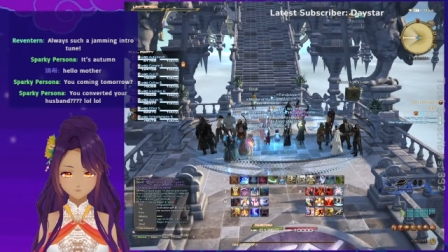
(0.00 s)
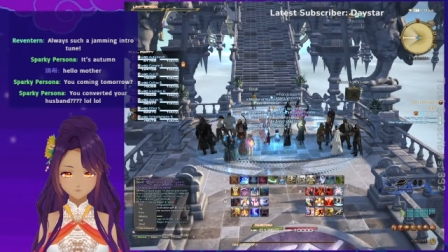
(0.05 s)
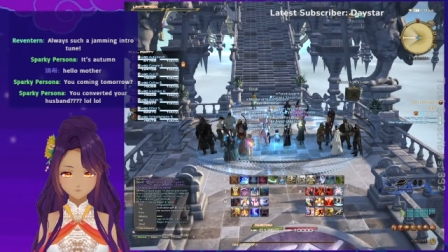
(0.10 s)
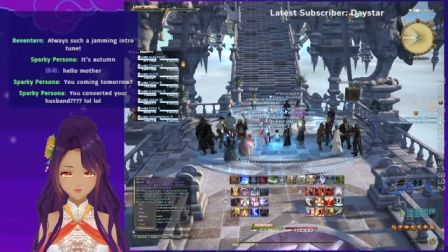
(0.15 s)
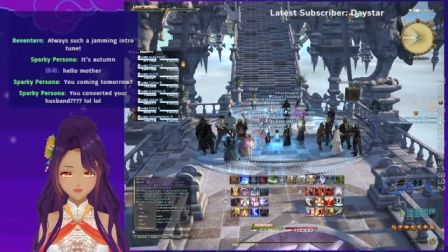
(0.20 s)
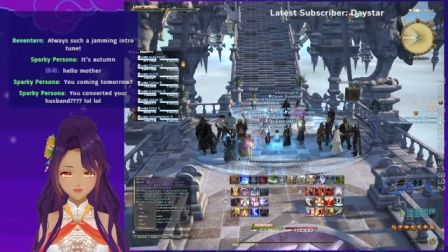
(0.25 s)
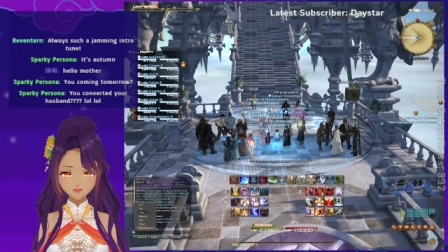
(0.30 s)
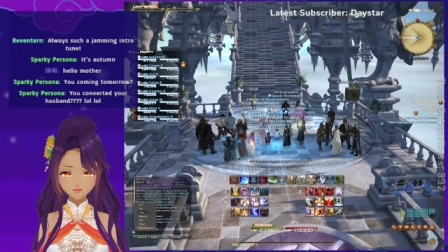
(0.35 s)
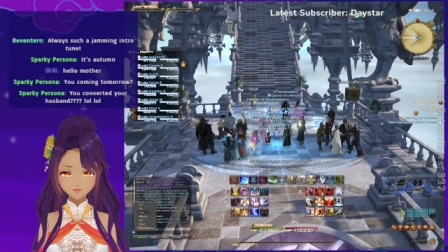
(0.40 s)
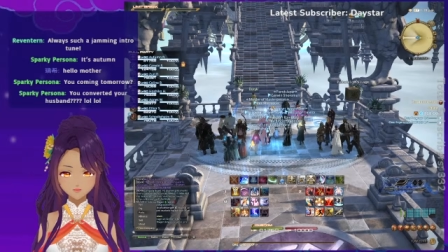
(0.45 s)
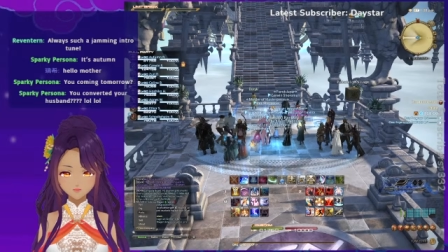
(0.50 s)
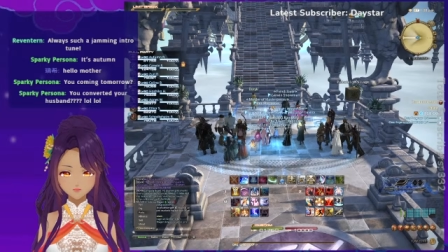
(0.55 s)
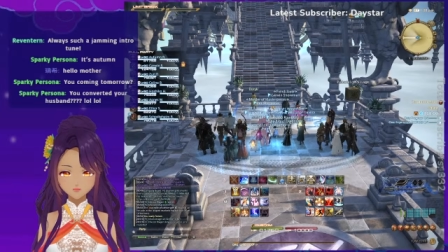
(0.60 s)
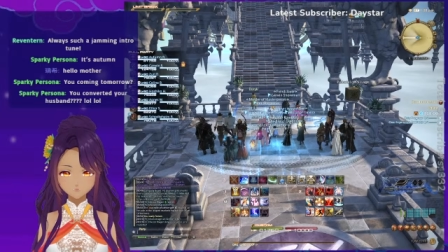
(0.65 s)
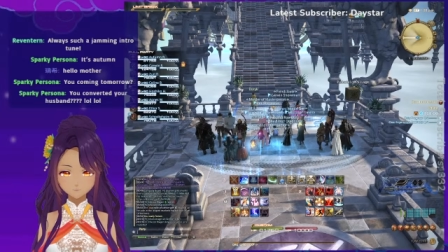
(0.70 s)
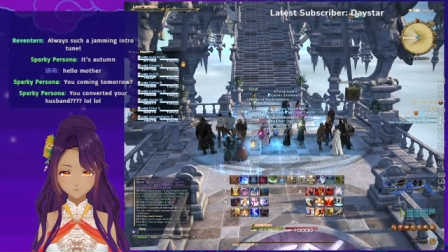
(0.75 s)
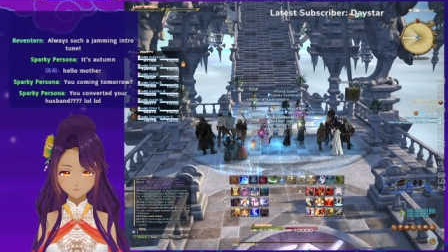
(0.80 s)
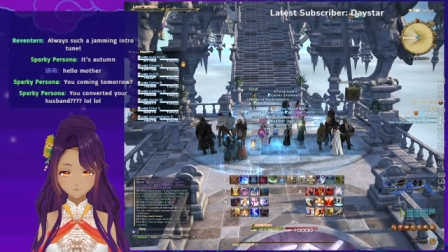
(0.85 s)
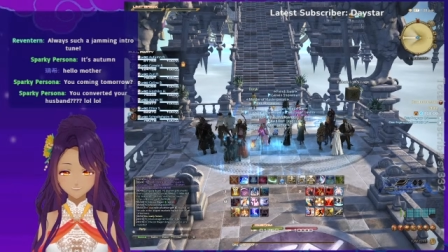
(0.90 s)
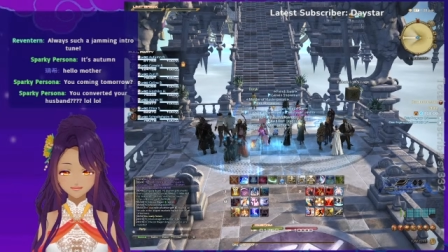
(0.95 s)
RT.
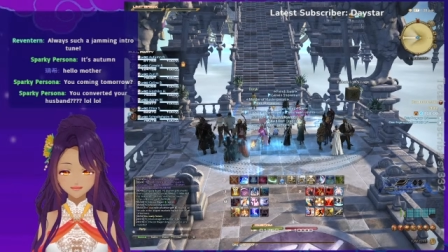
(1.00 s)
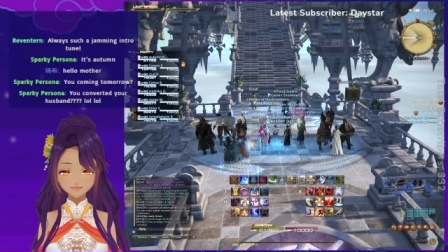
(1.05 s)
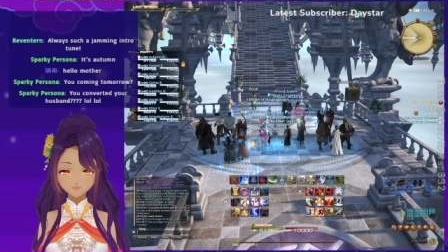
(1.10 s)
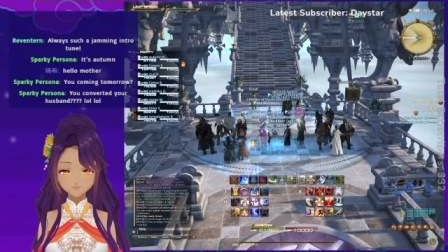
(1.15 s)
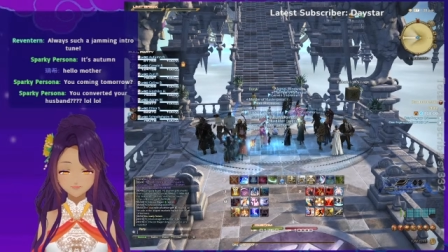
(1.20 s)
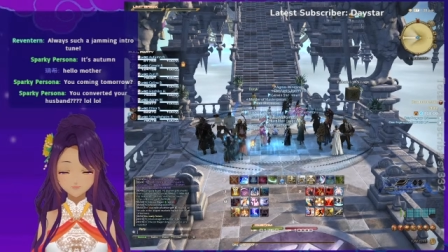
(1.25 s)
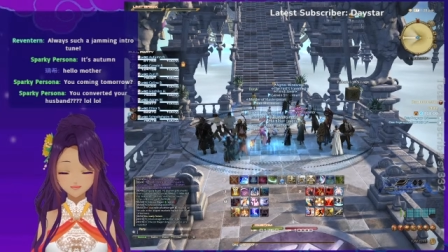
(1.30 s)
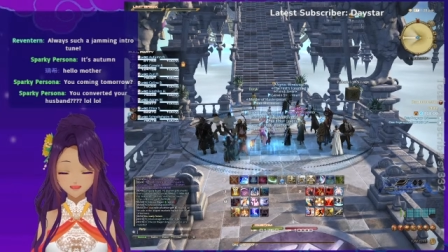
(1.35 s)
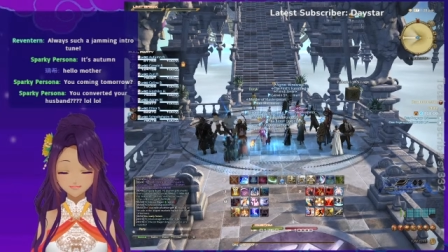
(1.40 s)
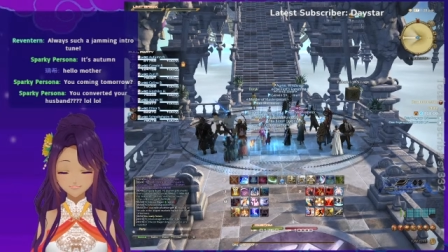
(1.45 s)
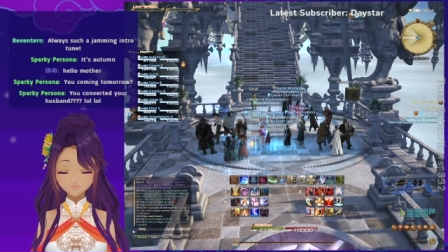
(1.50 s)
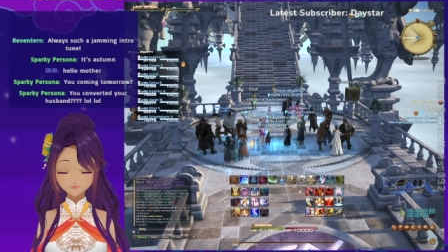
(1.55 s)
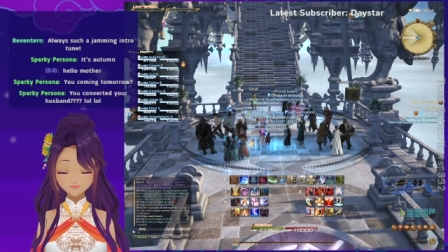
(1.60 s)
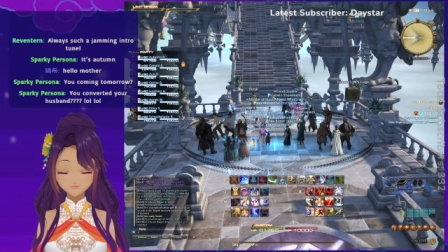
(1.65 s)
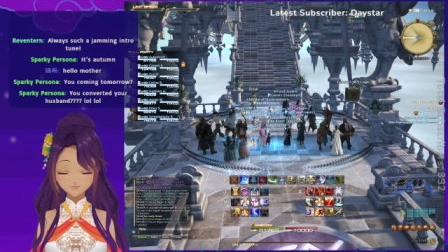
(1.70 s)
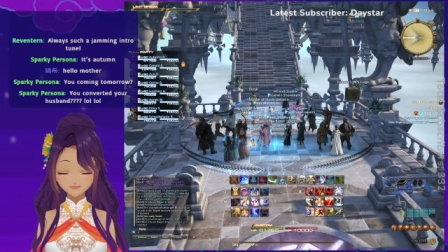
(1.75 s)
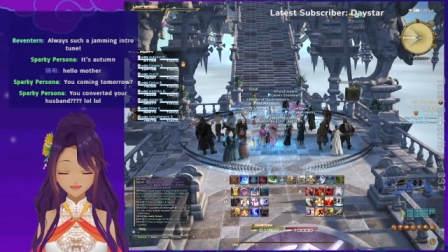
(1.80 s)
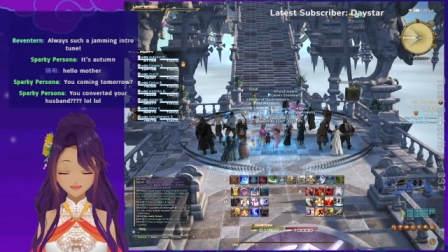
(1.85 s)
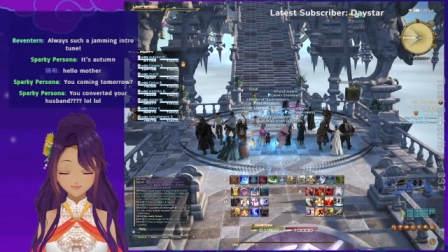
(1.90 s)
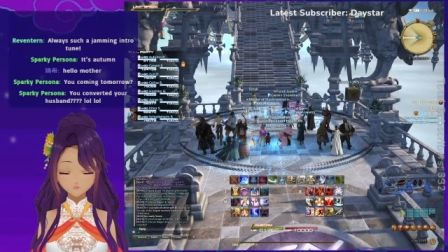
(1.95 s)
Say hello to
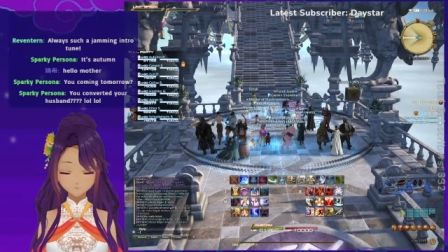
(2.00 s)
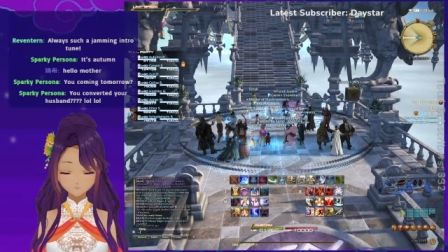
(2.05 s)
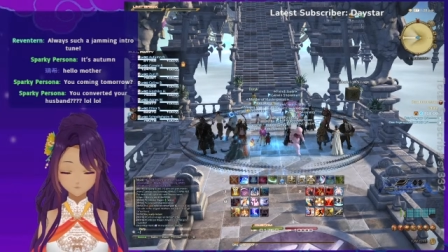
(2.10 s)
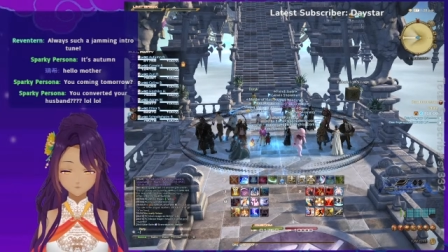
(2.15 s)
everyone.